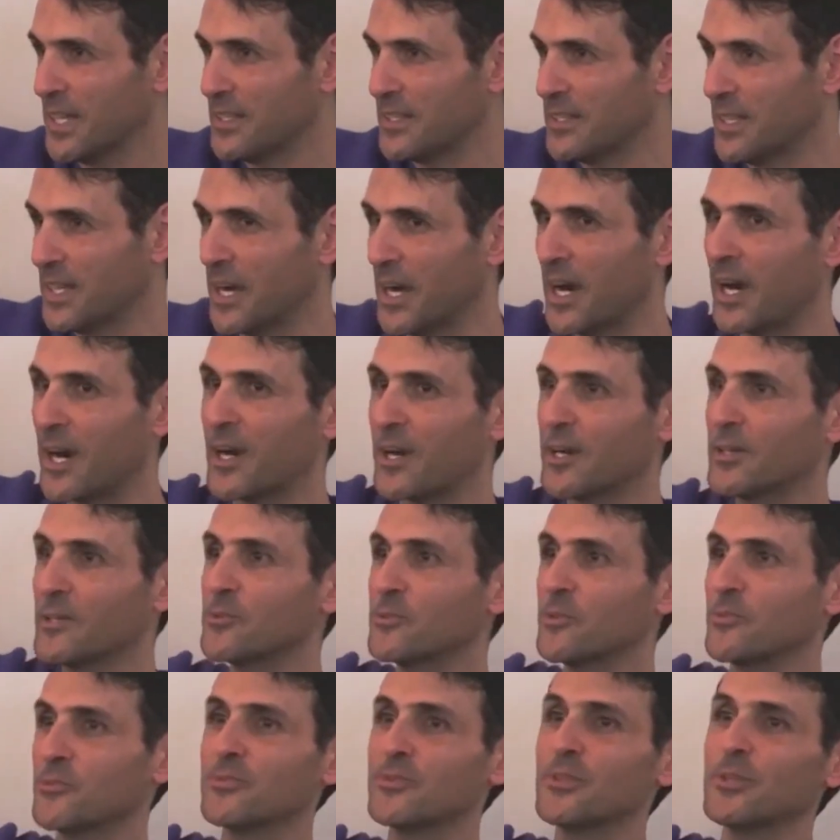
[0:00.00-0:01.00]
at the
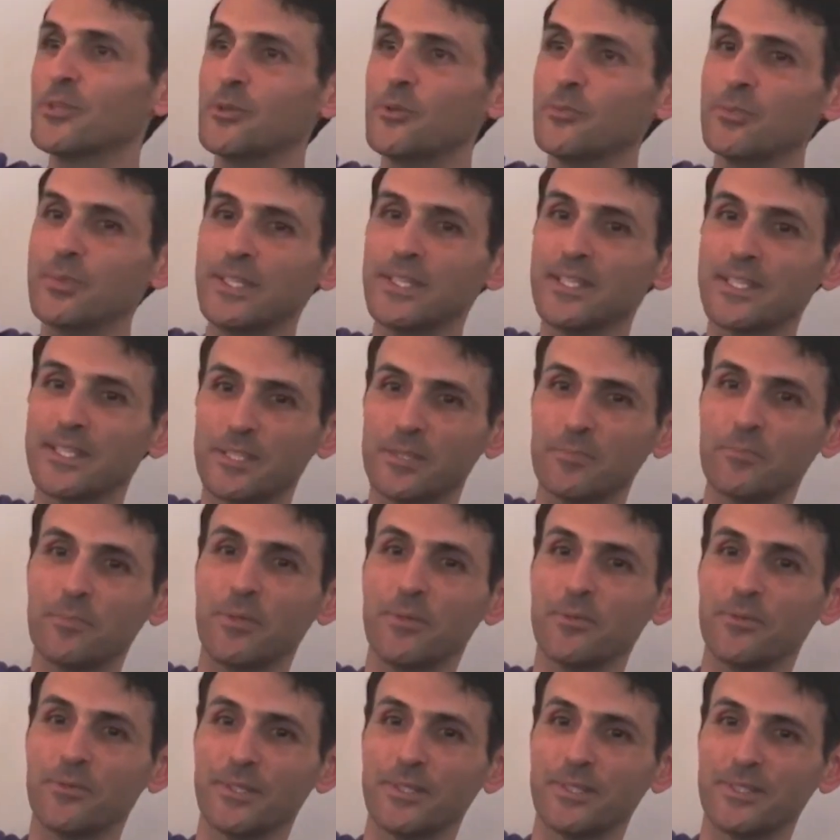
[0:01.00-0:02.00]
heart of the human
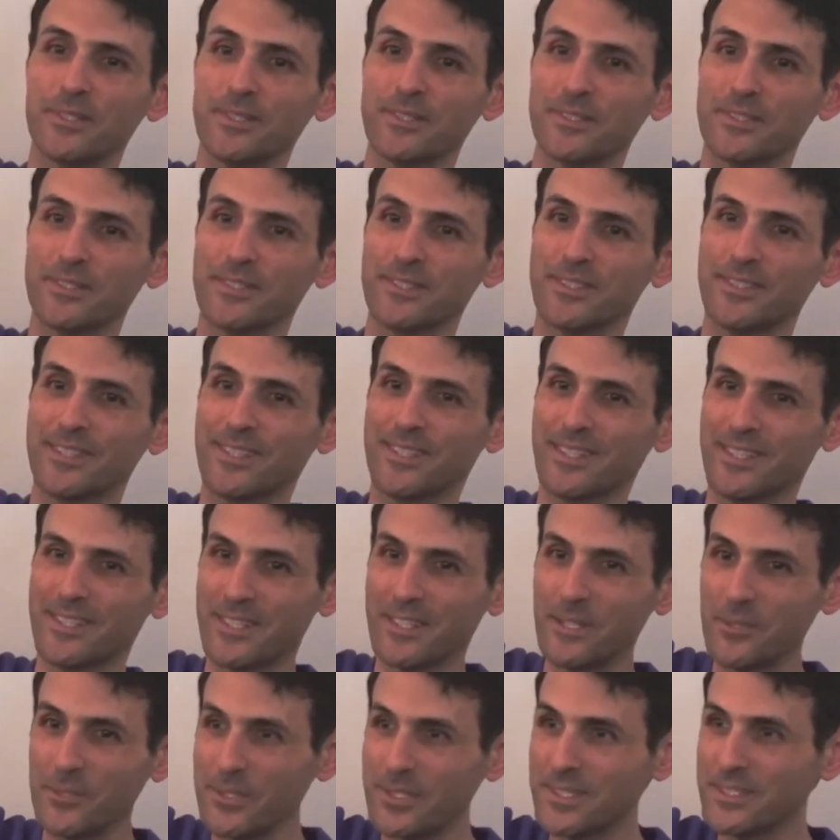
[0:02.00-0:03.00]
experience,
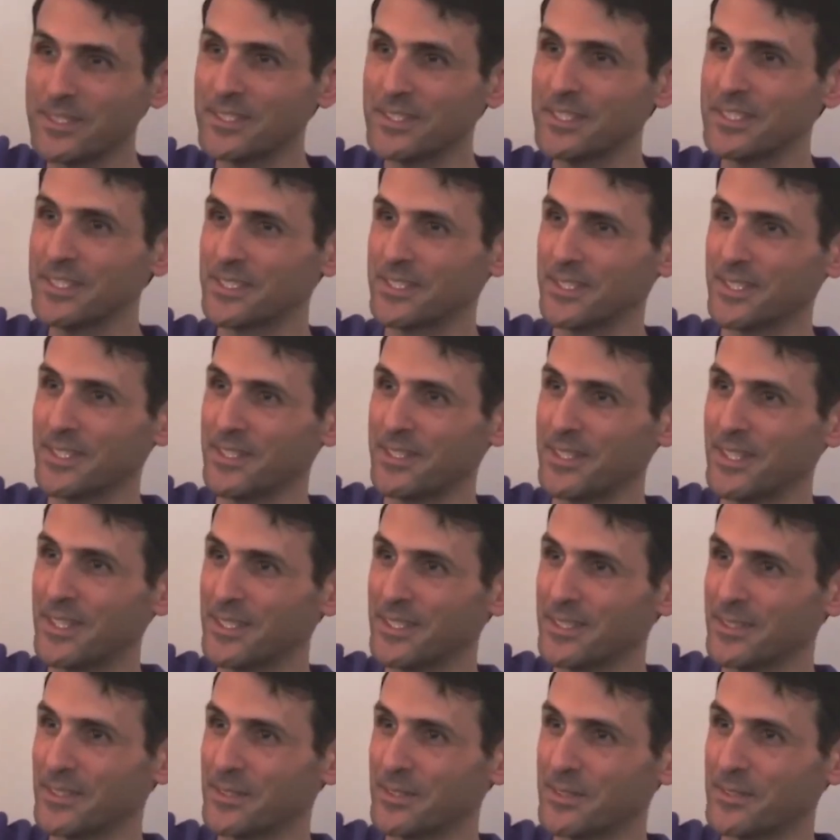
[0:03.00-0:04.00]
there is this and
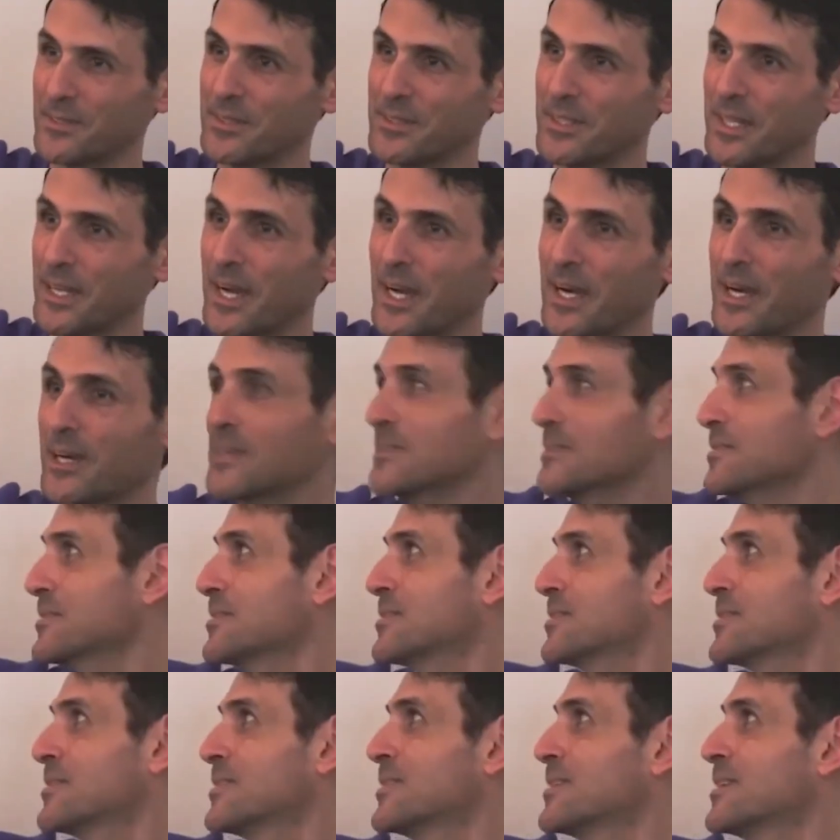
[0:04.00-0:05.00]
that. The
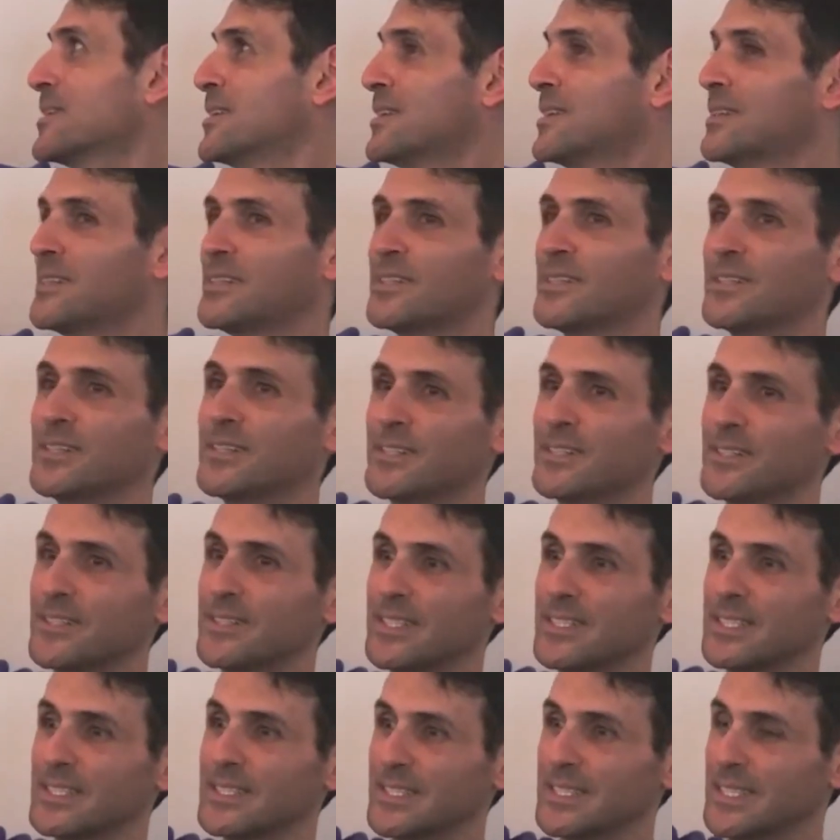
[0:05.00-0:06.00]
heart
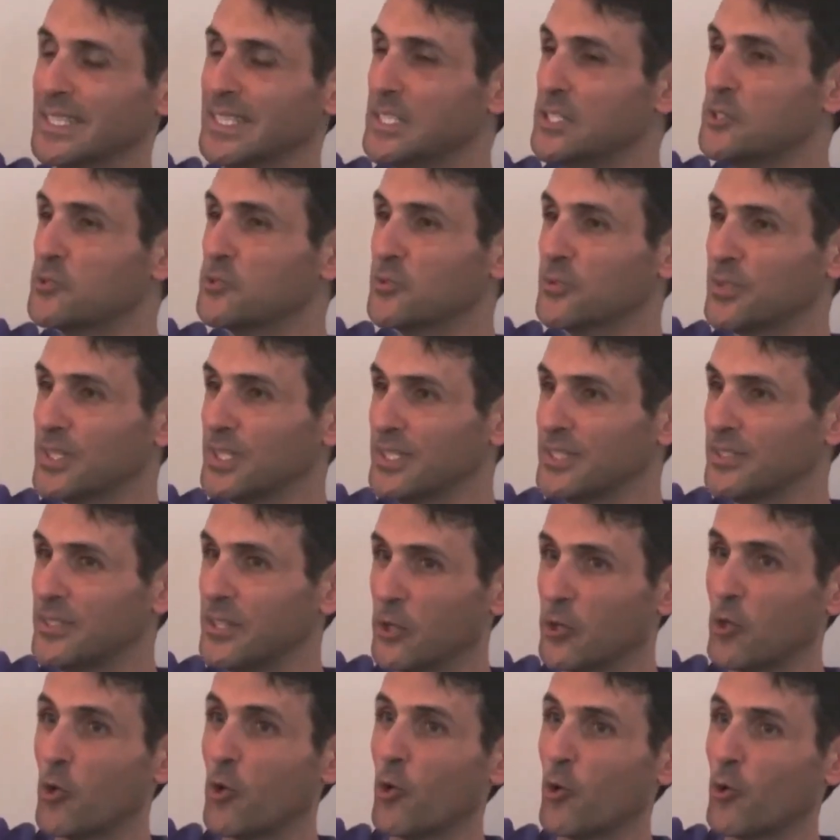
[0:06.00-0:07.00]
is literally
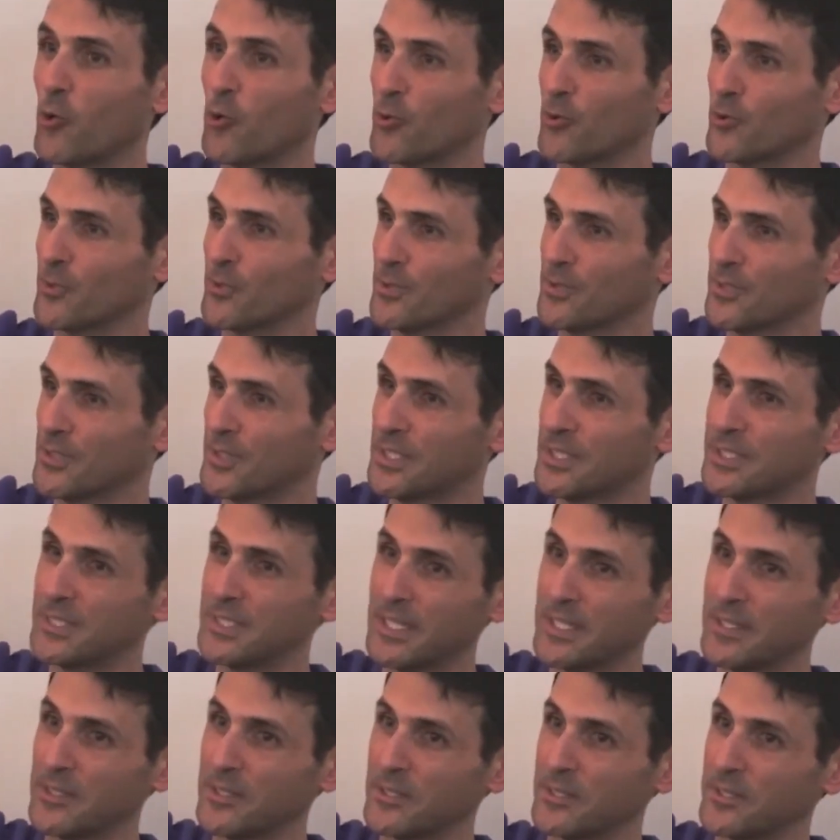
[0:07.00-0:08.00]
the core, the
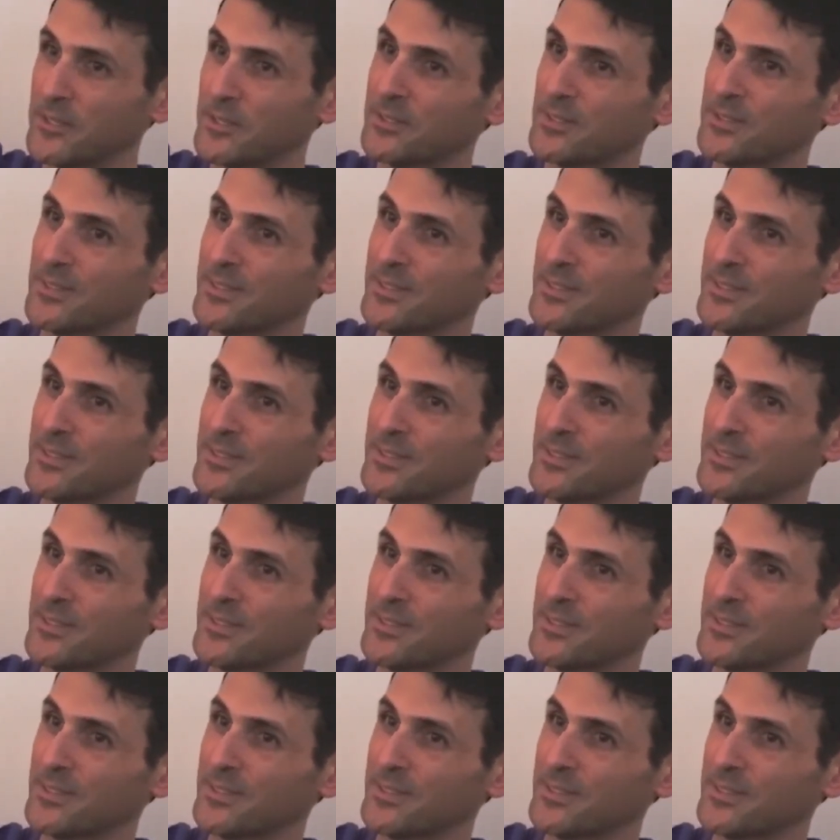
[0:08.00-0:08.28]
center.